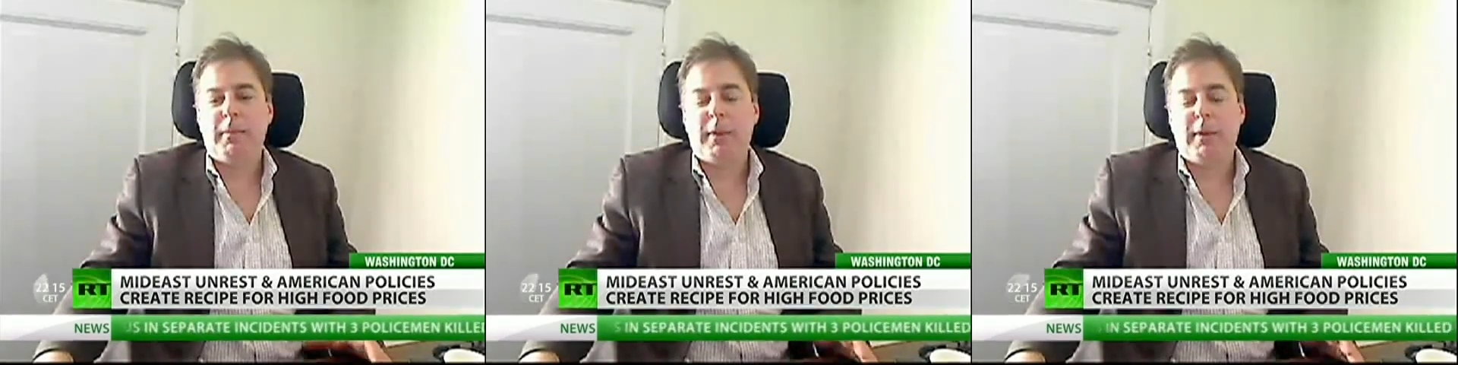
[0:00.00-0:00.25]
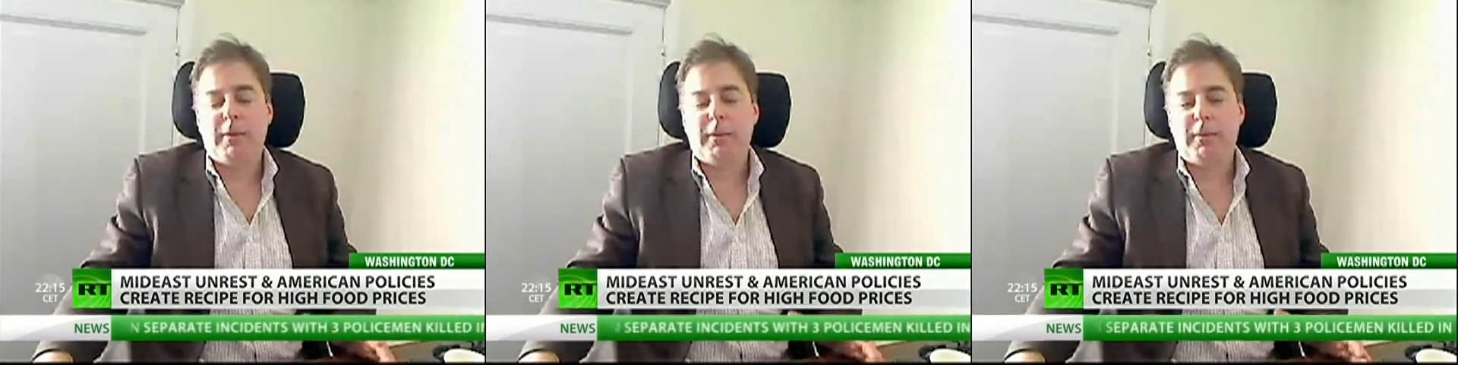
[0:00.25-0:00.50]

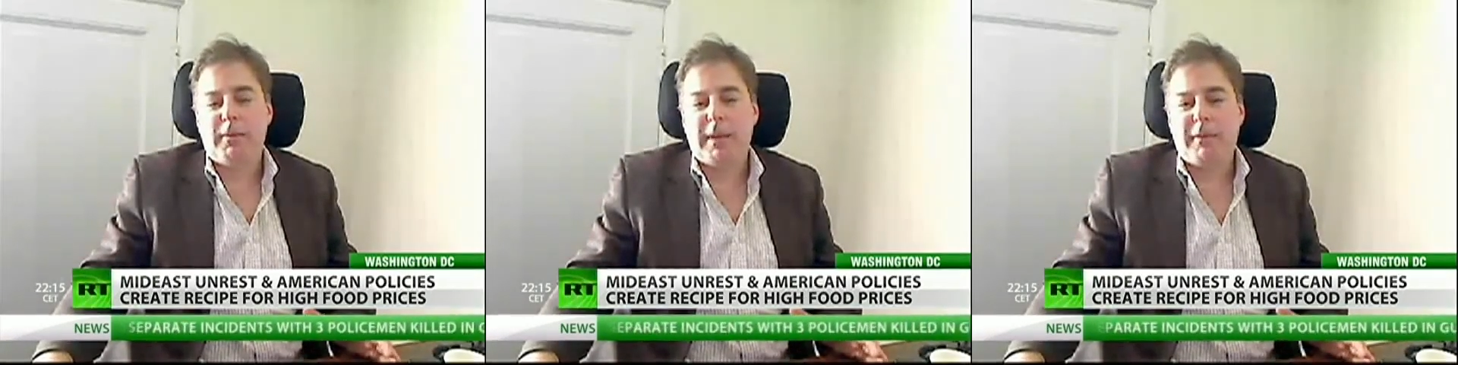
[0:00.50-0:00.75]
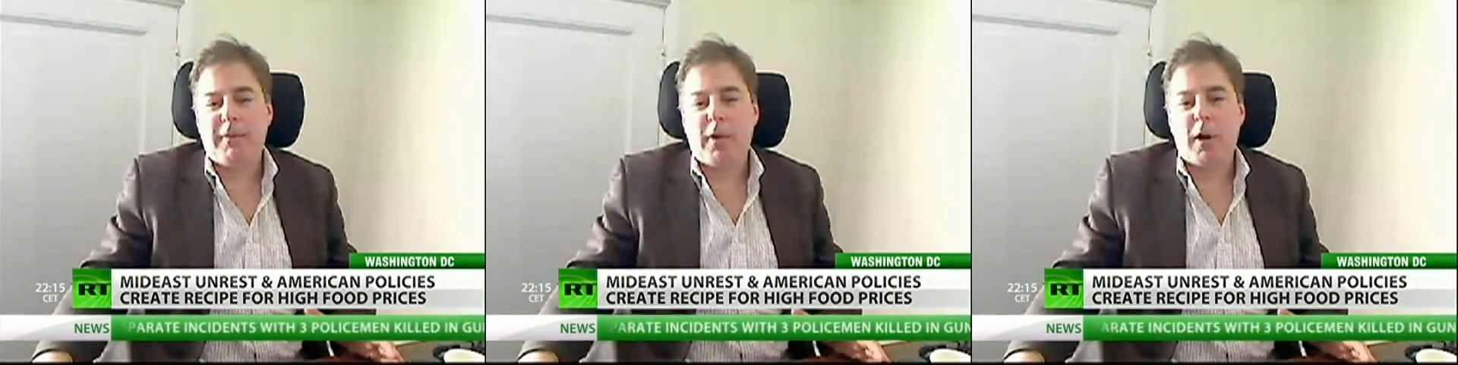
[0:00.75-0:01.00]
the
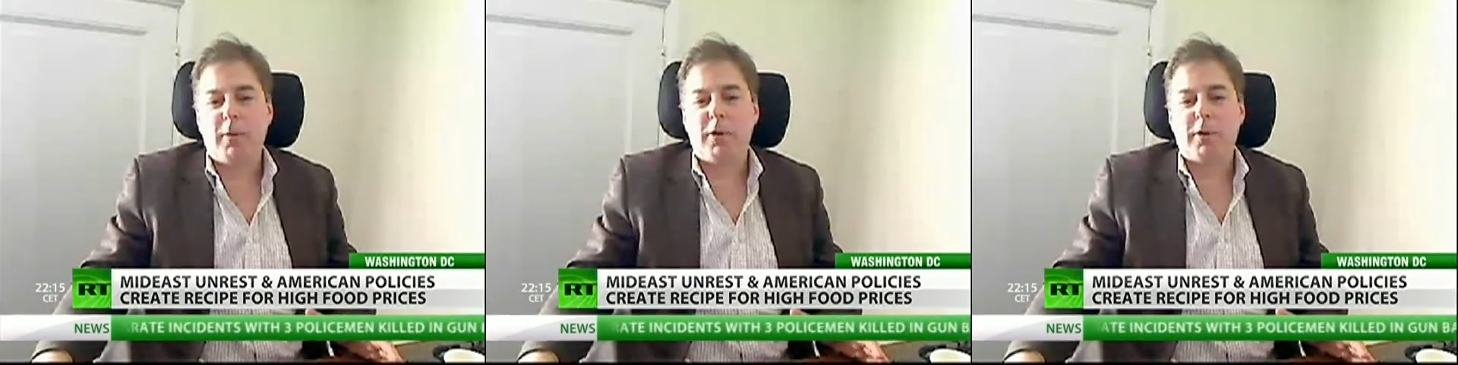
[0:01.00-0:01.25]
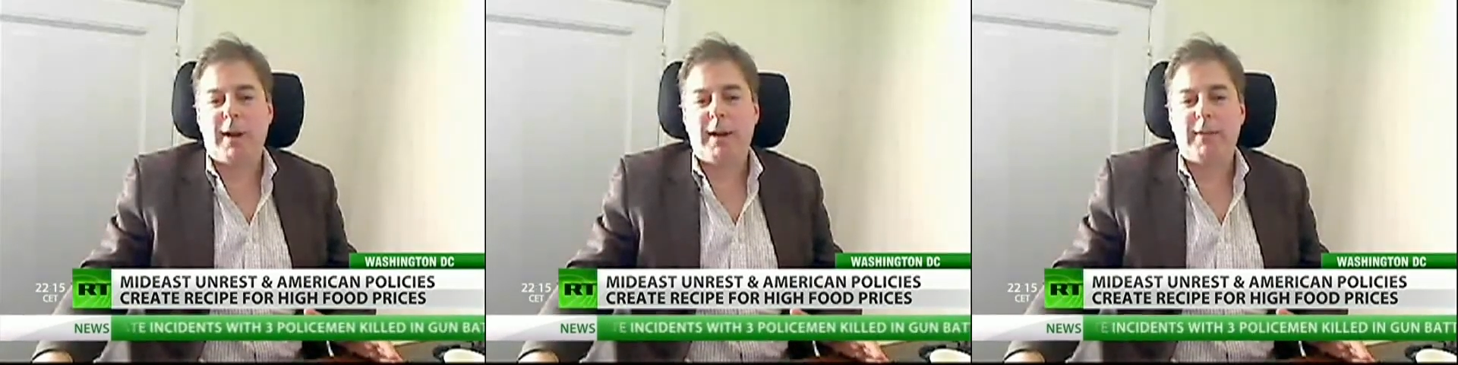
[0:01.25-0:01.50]

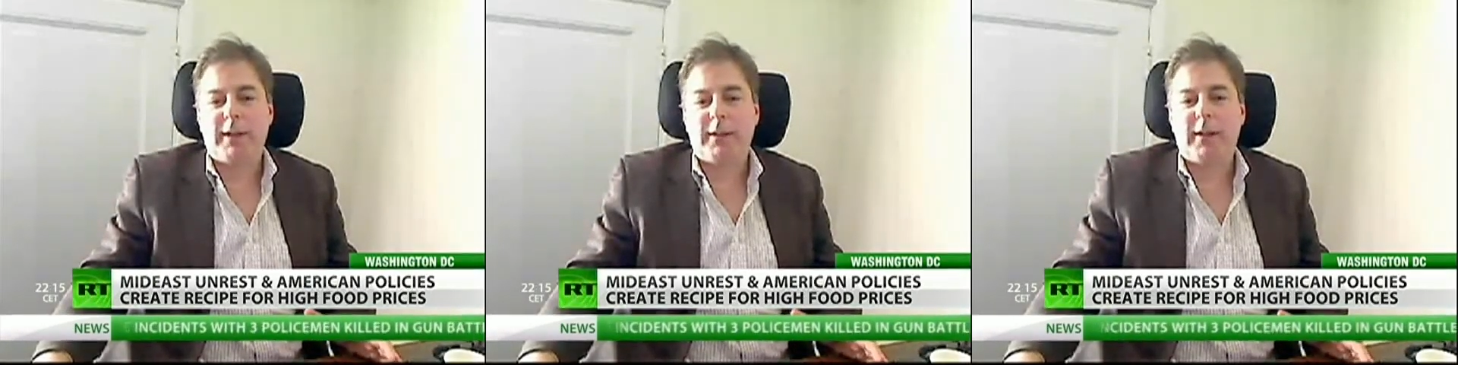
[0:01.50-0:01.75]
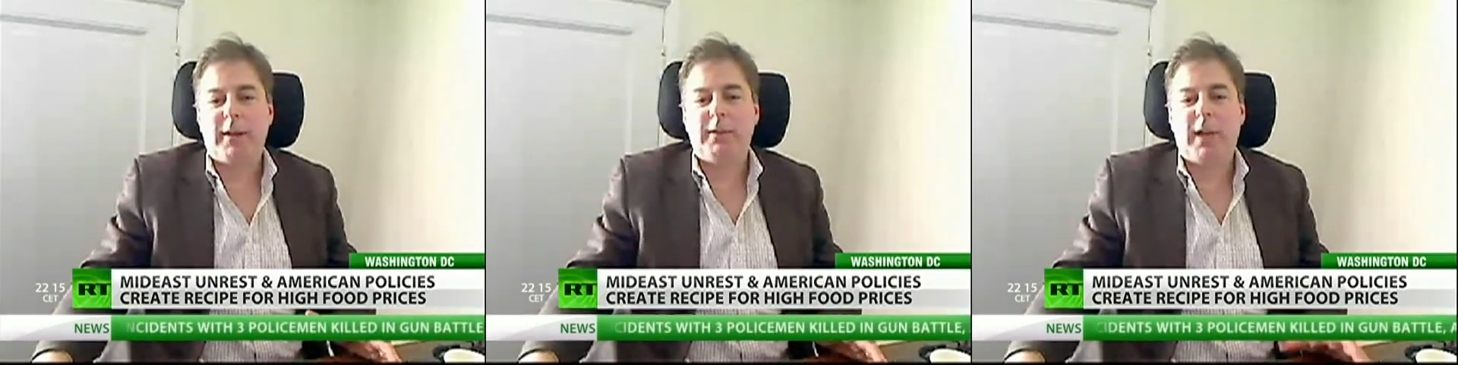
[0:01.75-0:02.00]
farmers are having a
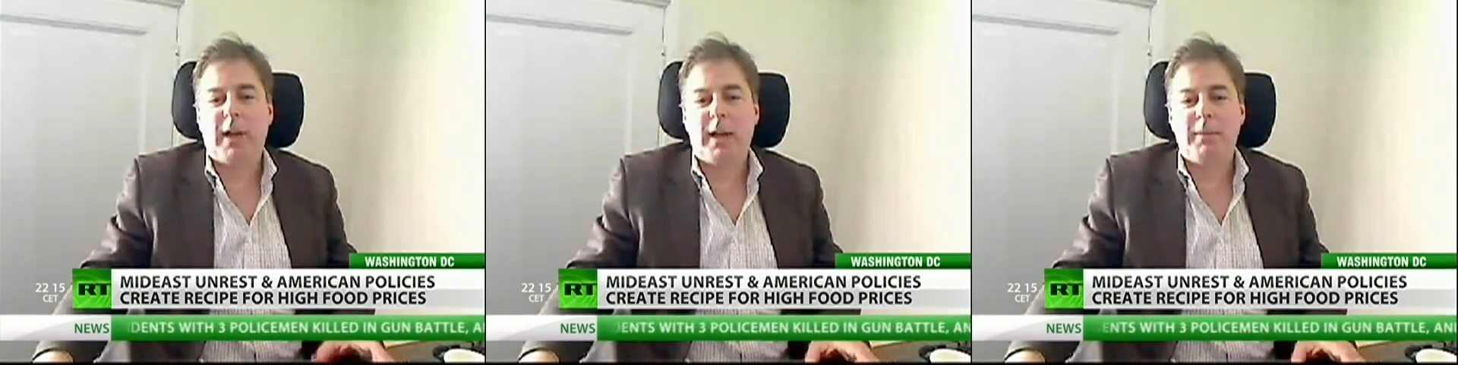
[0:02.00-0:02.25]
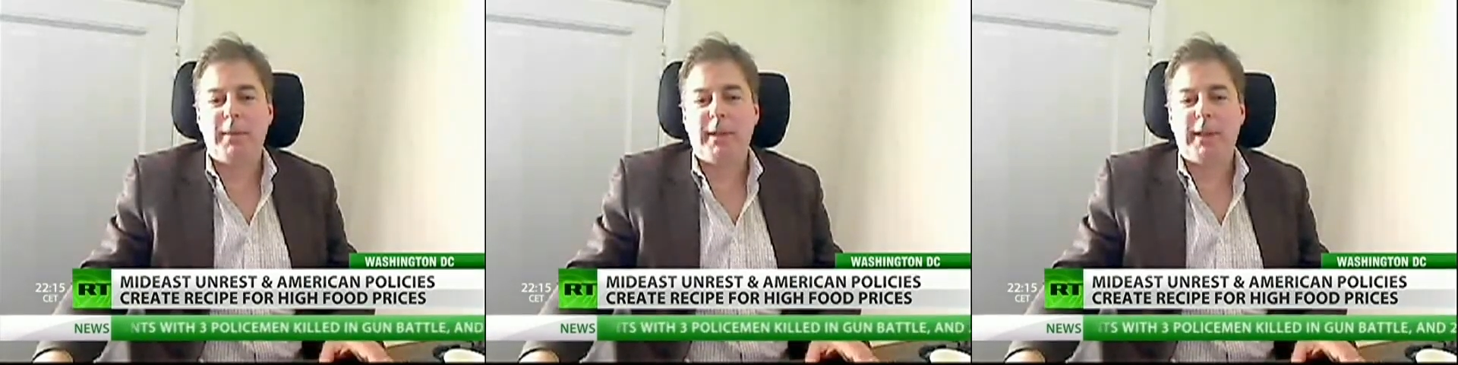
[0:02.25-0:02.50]
tough
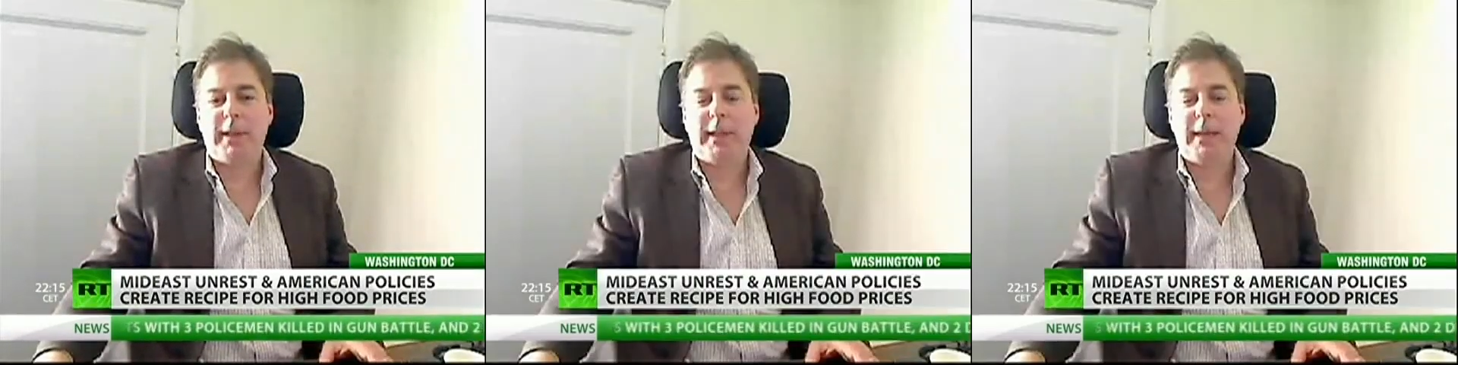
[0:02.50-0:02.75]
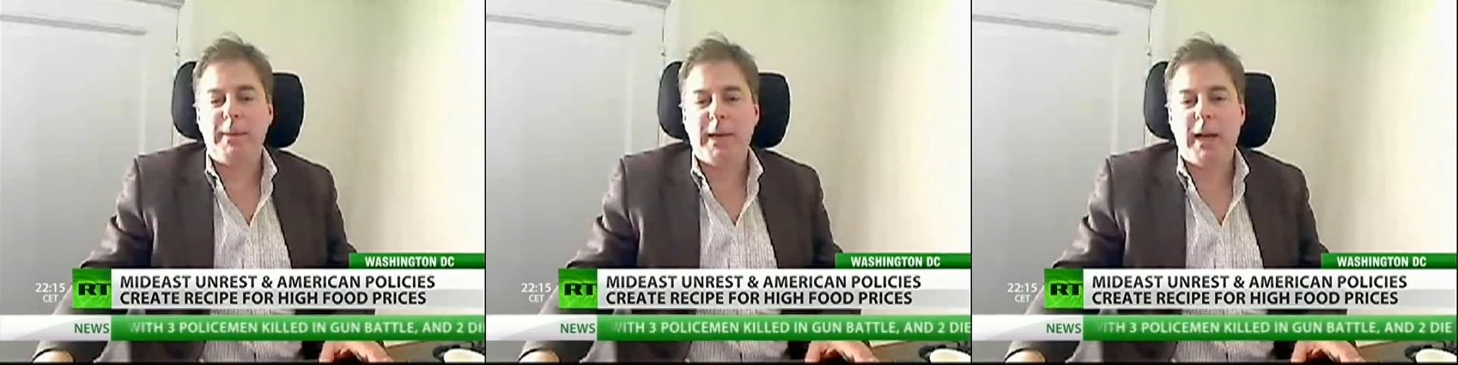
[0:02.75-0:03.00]
time
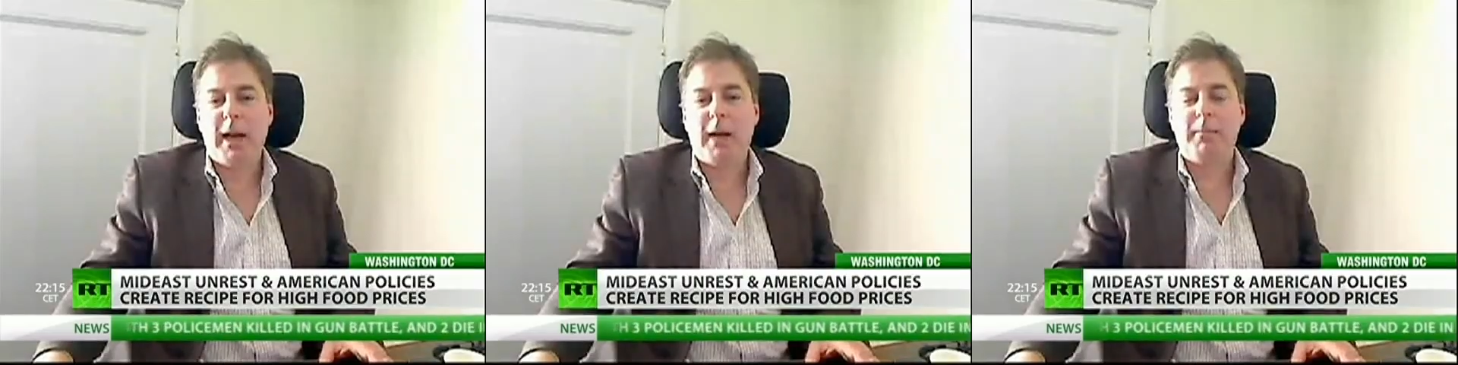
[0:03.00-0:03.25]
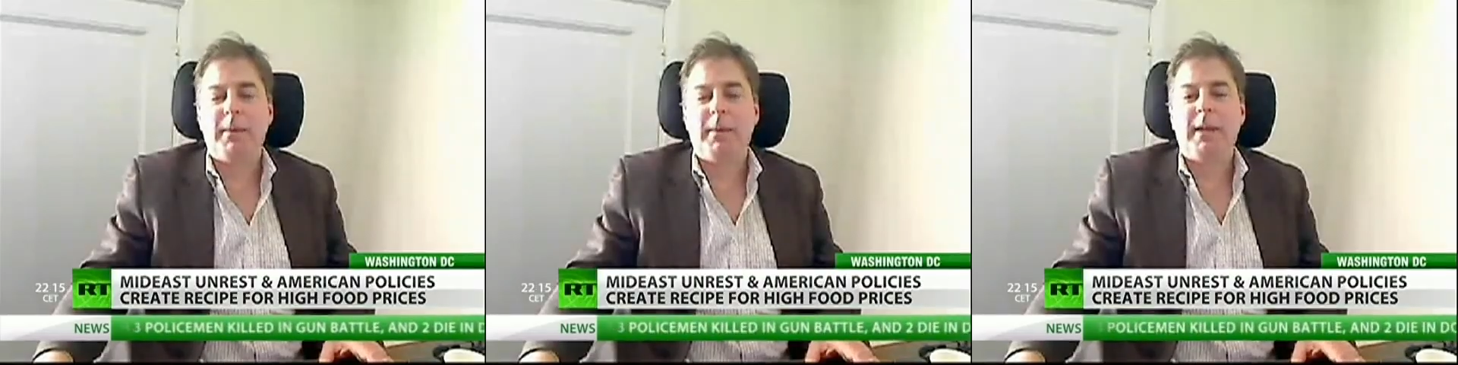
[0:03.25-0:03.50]
keeping
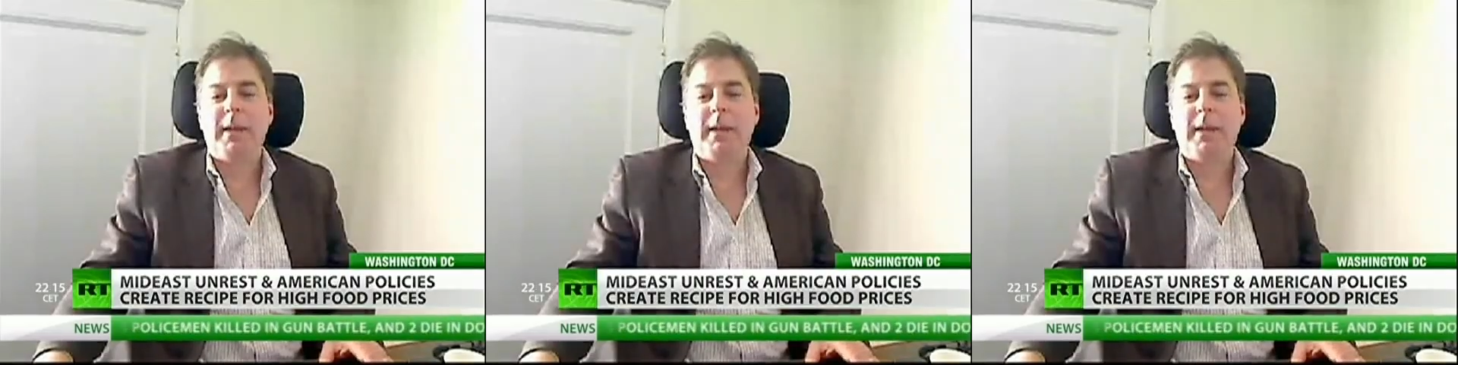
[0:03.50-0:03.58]
up.